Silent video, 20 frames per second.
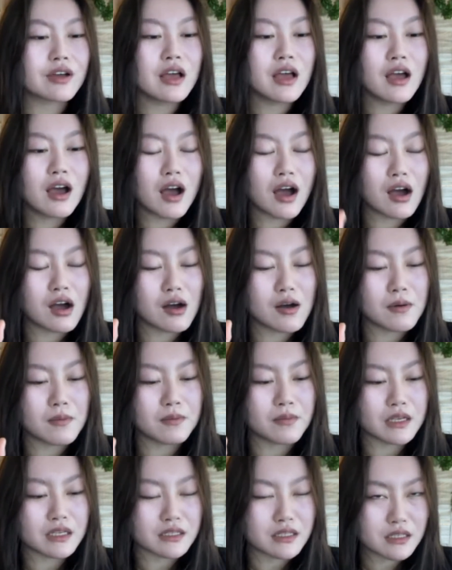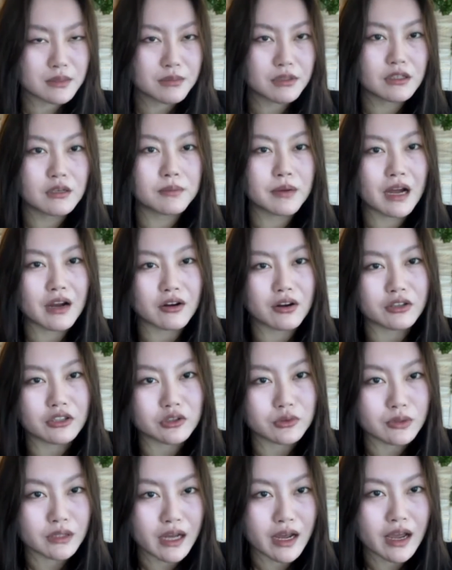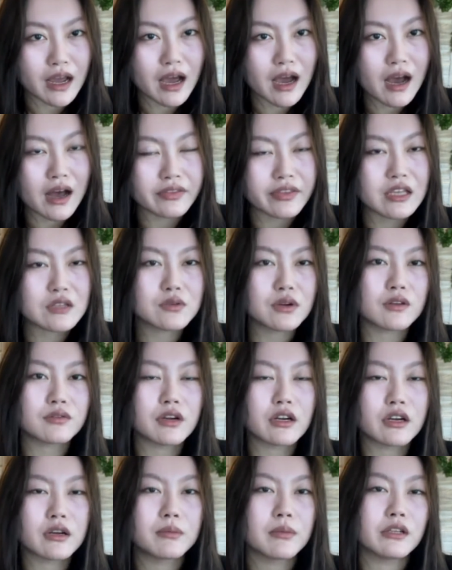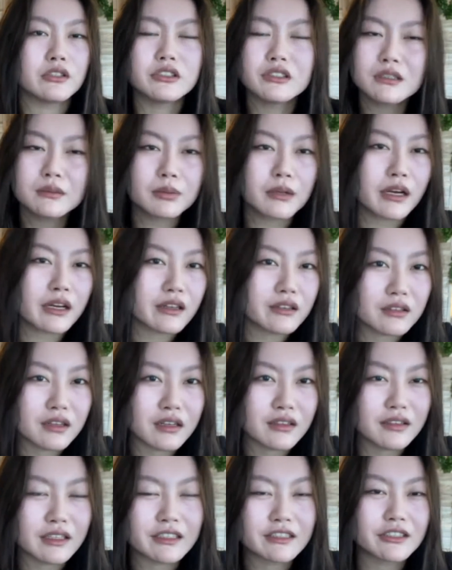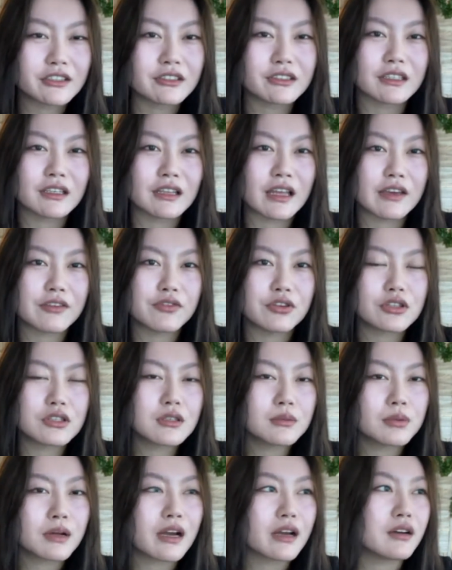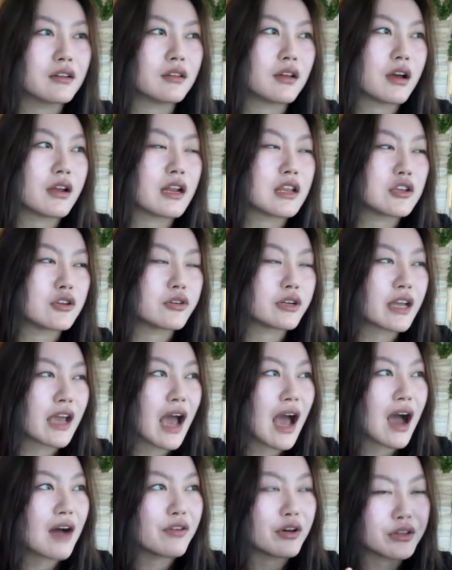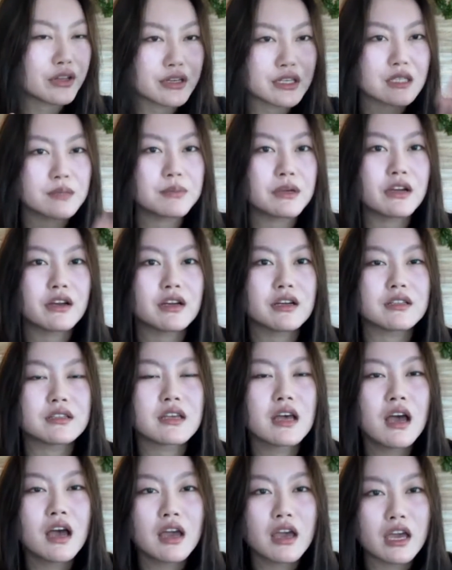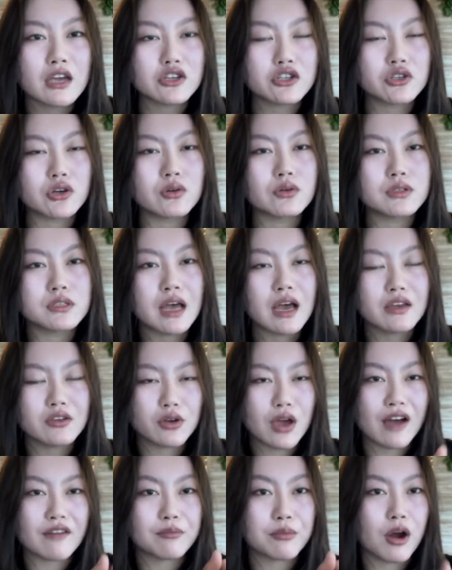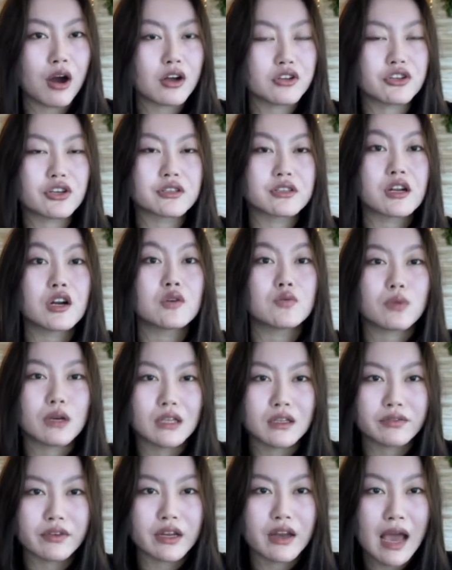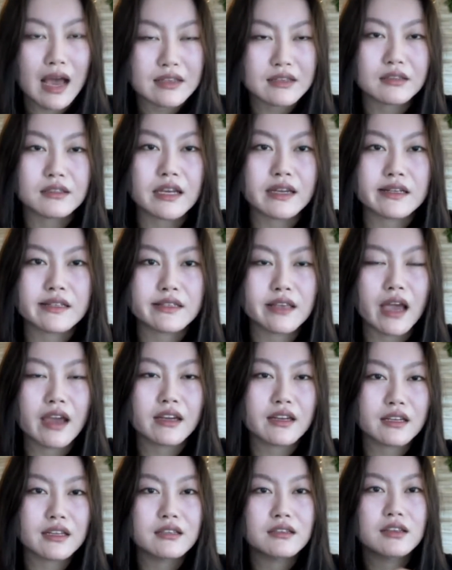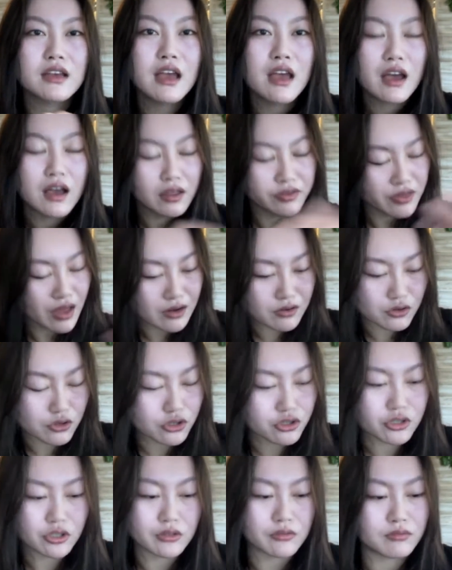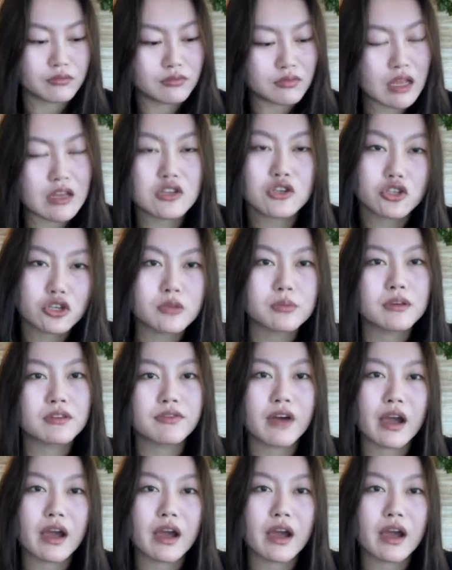a similar background to what I had. That's what I recommend. Just apply online. Like seriously, like if you just apply online and you already have all that experience, it shows that you have projects that are relevant as a data scientist, then you should be fine.